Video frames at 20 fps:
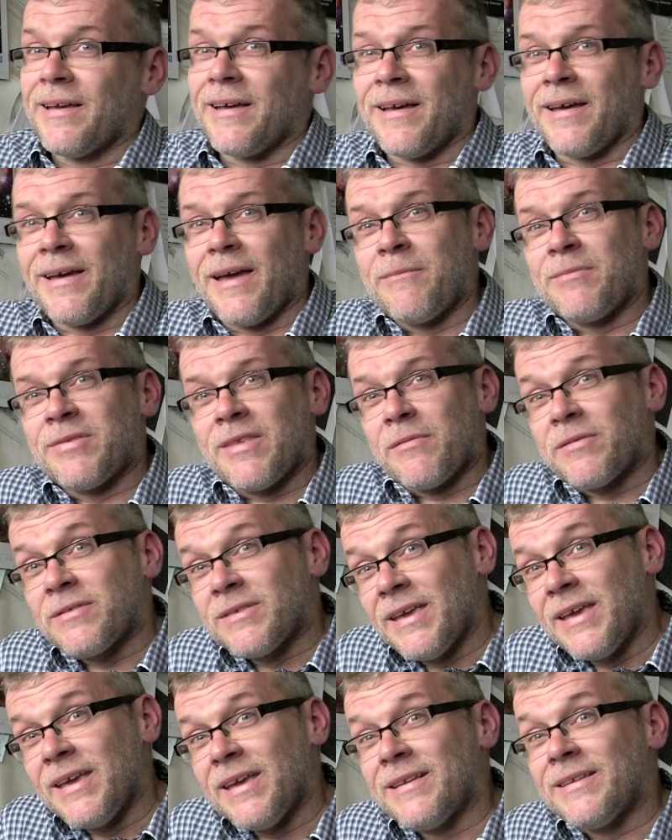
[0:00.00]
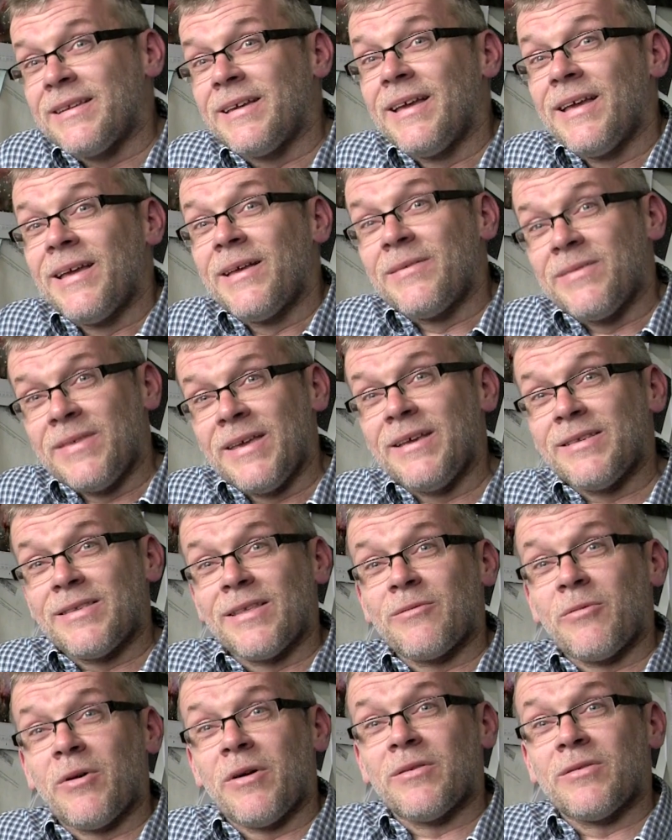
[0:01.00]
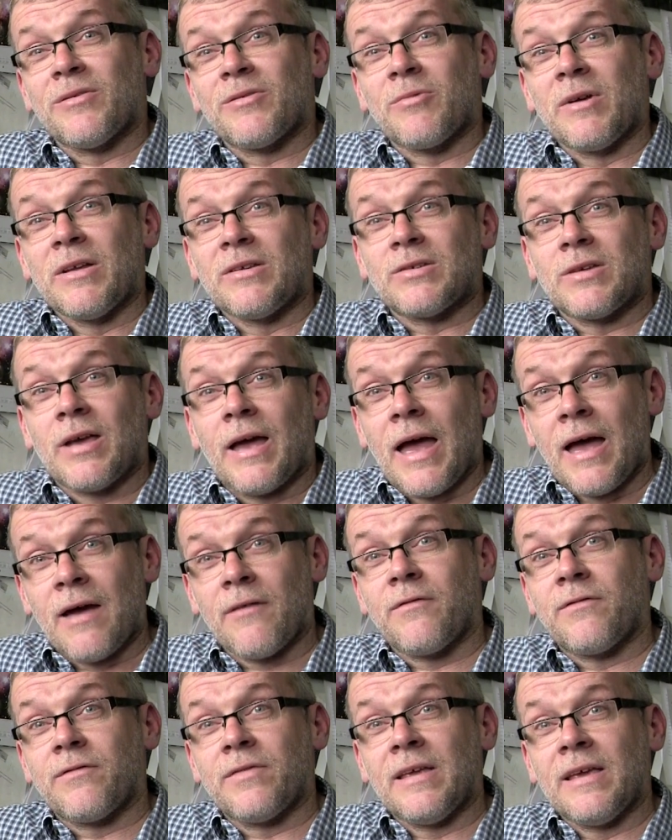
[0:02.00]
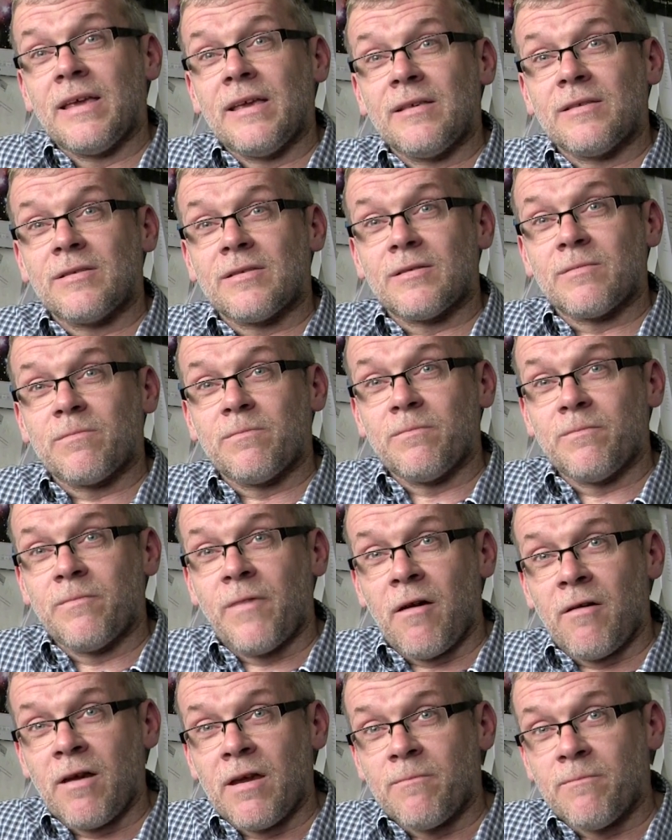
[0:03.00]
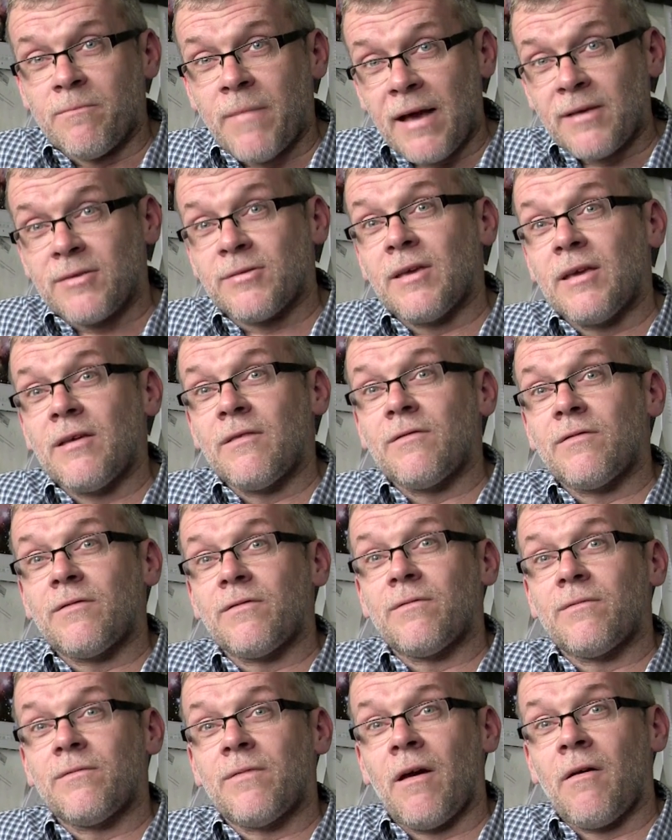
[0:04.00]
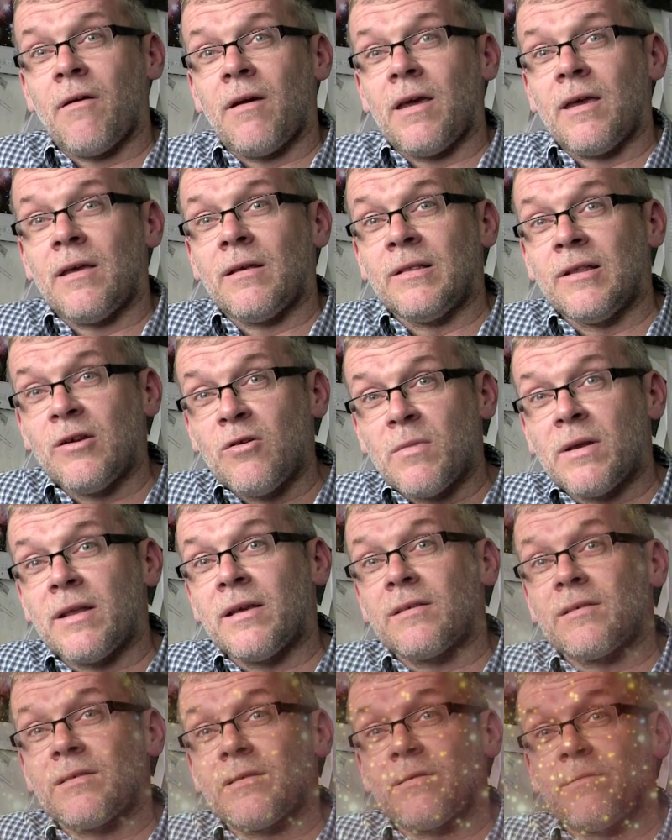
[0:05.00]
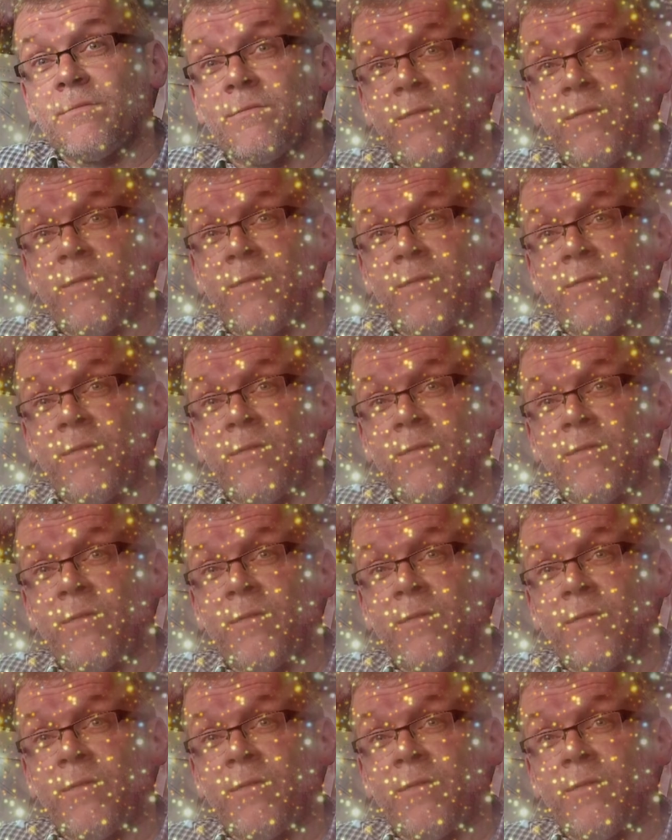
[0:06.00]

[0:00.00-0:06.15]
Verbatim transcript: uh, M seventeen, these are the ones which have these very massive, very luminous,